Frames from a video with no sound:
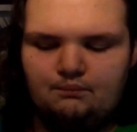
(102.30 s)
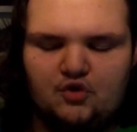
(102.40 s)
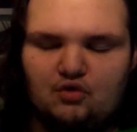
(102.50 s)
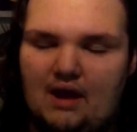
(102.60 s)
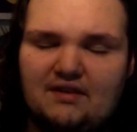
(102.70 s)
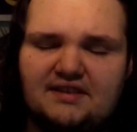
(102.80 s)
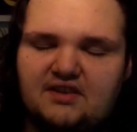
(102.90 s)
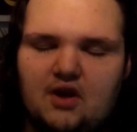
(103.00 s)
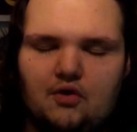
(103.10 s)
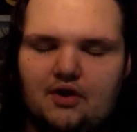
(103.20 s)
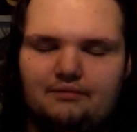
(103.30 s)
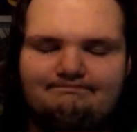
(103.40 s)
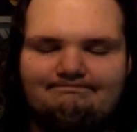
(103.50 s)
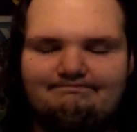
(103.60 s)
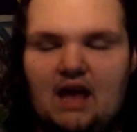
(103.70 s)
But driving is a no-no.
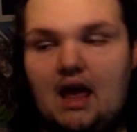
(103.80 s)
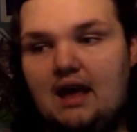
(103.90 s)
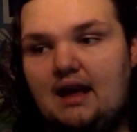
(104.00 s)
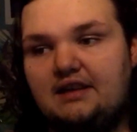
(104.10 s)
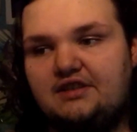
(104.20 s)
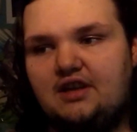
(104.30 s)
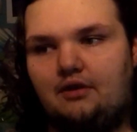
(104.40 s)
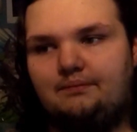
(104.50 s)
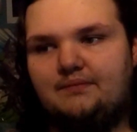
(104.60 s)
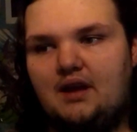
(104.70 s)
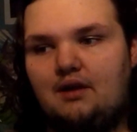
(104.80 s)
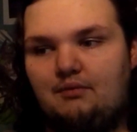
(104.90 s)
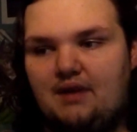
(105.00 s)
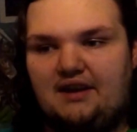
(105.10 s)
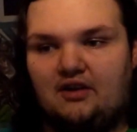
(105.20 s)
So,
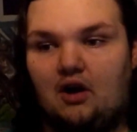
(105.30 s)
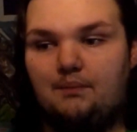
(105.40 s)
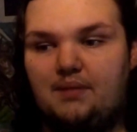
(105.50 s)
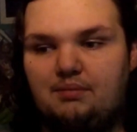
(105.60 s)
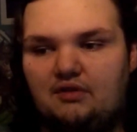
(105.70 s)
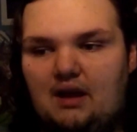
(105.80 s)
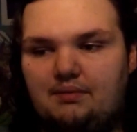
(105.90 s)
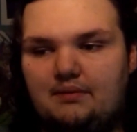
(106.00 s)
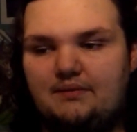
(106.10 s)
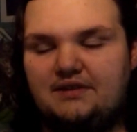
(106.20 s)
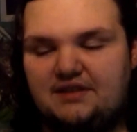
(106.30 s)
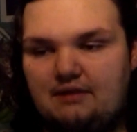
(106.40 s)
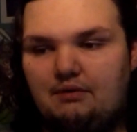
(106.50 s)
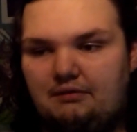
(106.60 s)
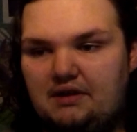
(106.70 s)
we had to call people up,
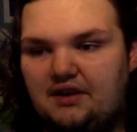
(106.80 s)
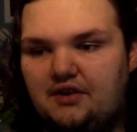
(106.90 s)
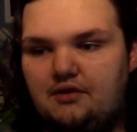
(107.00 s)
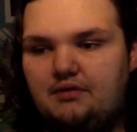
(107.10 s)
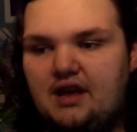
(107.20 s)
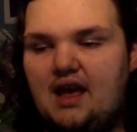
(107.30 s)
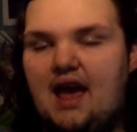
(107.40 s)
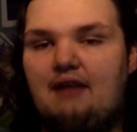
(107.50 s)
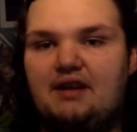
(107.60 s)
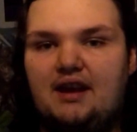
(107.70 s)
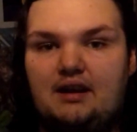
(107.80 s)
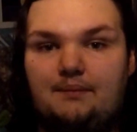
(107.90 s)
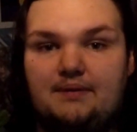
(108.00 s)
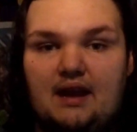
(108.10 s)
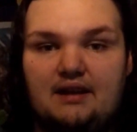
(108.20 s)
see what we could do, and we ended
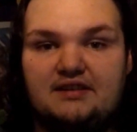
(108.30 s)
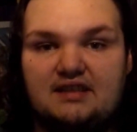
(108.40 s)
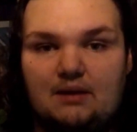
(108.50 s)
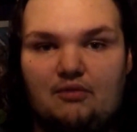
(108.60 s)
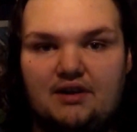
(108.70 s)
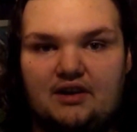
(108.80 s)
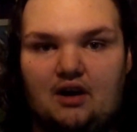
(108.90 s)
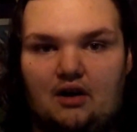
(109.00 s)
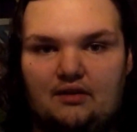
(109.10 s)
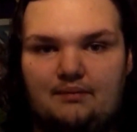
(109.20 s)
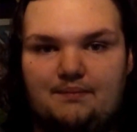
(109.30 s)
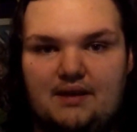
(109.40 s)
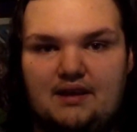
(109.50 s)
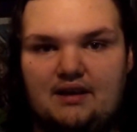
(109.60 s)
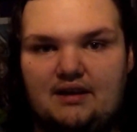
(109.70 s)
up getting someone to call,
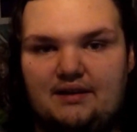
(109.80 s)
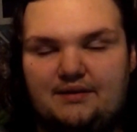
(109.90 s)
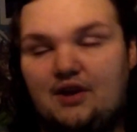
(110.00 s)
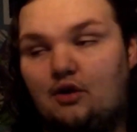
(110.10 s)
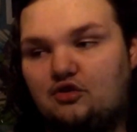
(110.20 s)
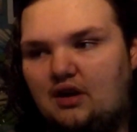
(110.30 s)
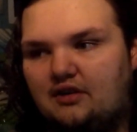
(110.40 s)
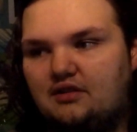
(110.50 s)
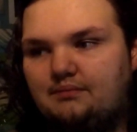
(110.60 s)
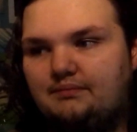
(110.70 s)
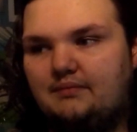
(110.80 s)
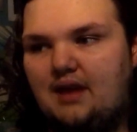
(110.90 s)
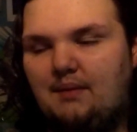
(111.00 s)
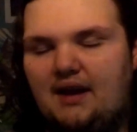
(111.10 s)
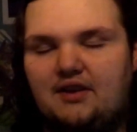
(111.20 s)
being a tow trucker.
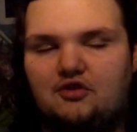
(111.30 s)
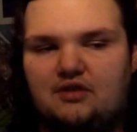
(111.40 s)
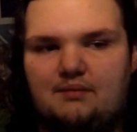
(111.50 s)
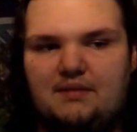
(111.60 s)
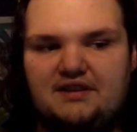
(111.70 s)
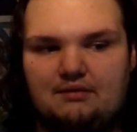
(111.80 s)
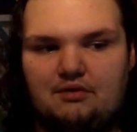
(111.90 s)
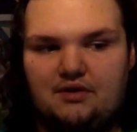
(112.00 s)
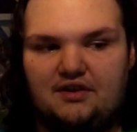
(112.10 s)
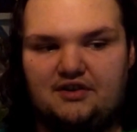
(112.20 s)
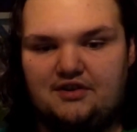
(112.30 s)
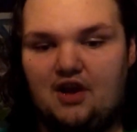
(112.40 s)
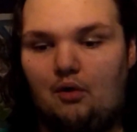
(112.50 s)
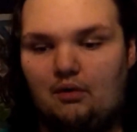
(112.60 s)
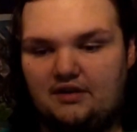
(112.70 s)
And by a tow trucker, I mean someone who could
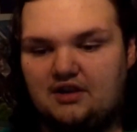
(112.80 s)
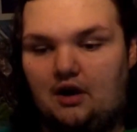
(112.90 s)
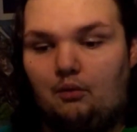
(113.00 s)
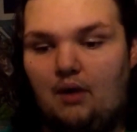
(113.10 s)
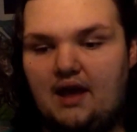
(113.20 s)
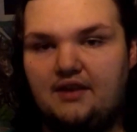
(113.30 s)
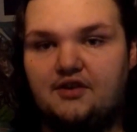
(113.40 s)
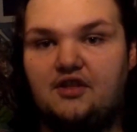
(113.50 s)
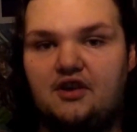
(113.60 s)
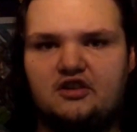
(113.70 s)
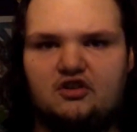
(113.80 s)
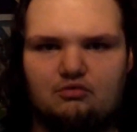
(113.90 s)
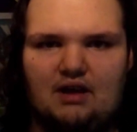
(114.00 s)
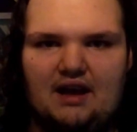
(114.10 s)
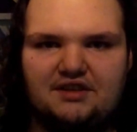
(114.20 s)
tow us away to the nearest
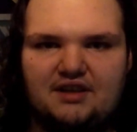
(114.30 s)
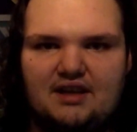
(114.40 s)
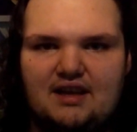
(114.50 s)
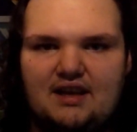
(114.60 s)
garage.